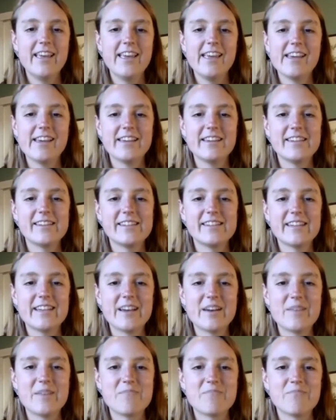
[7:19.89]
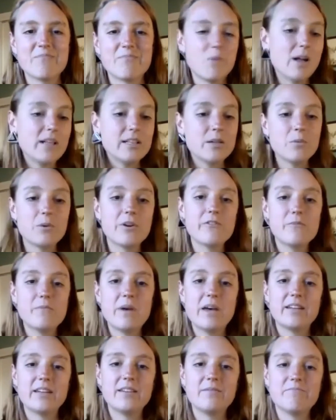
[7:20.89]
And um, while it would have
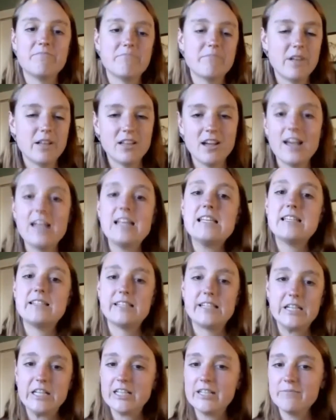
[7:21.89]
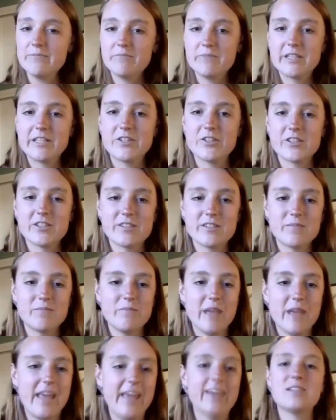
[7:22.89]
been a lot easier to just
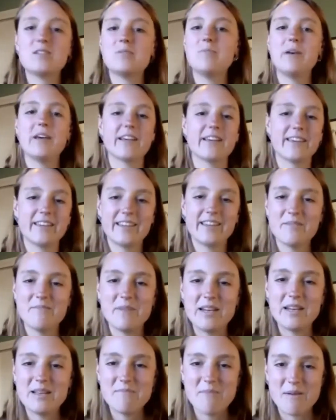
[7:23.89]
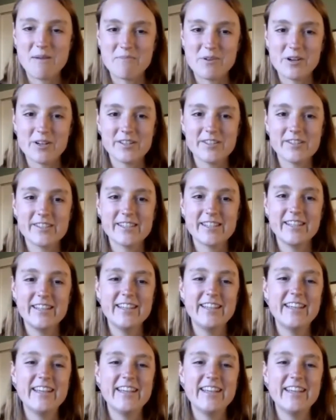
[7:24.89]
handpick committee members,